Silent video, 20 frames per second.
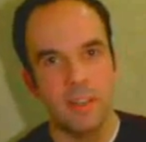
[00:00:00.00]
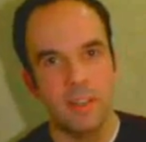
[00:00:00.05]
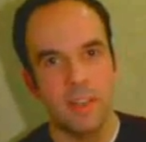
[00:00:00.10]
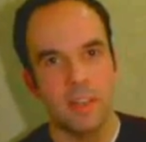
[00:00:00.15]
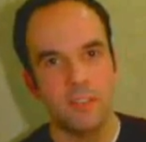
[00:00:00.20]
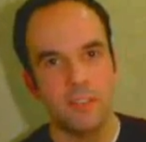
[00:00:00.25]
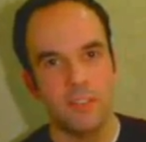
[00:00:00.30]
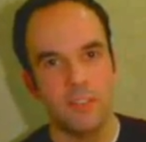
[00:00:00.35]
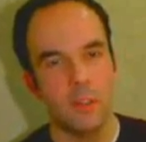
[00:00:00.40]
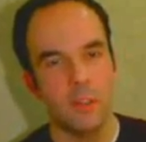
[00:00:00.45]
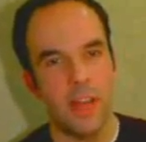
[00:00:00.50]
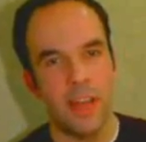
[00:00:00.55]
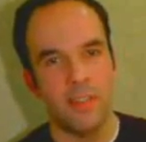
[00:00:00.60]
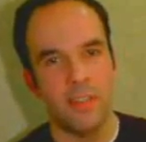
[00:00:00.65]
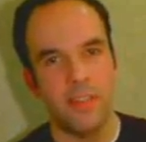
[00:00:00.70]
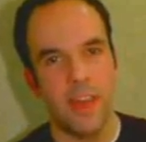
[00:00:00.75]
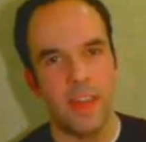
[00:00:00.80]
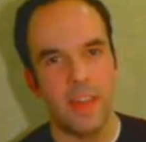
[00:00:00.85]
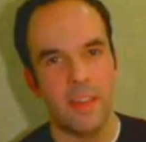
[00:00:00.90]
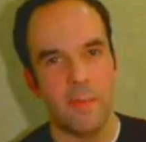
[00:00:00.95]
And so
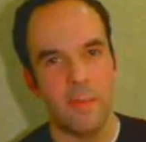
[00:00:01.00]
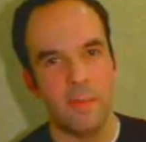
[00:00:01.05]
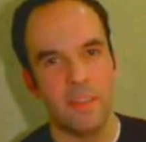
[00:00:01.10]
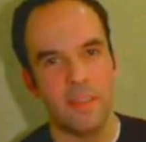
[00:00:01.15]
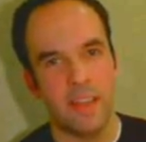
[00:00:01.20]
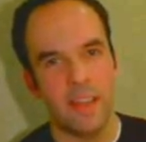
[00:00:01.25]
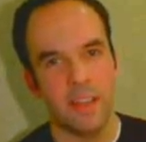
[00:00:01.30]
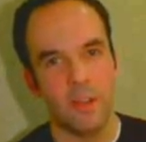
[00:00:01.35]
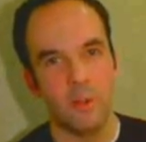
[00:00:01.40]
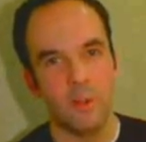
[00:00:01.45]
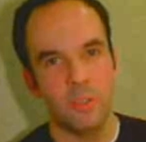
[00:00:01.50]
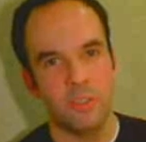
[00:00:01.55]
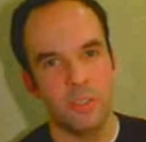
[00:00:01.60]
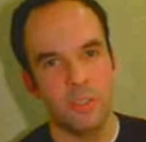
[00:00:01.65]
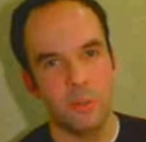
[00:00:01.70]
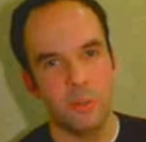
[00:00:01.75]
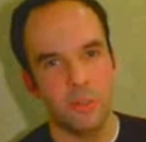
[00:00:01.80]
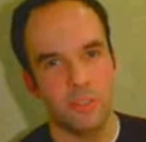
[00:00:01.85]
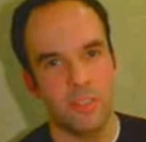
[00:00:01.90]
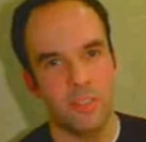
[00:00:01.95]
that goes
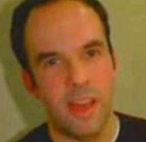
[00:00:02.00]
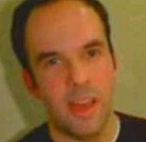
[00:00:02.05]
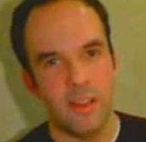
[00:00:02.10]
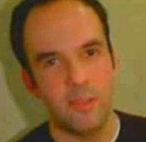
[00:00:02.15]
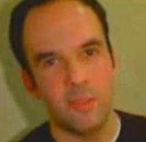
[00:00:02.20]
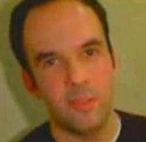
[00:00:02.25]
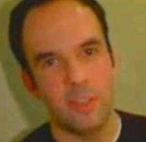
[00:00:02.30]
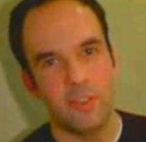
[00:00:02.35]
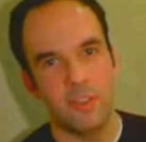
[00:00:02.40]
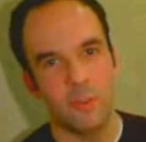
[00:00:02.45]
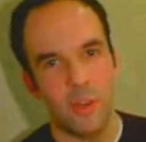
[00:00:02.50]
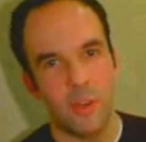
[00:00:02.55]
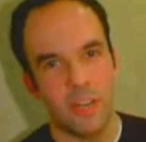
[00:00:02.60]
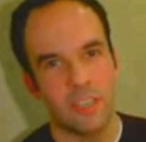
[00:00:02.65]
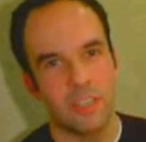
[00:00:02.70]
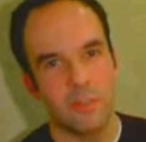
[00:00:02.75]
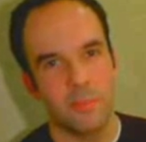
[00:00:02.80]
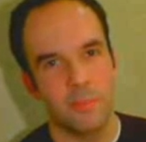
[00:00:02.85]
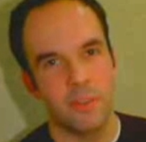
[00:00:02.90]
towards that direction.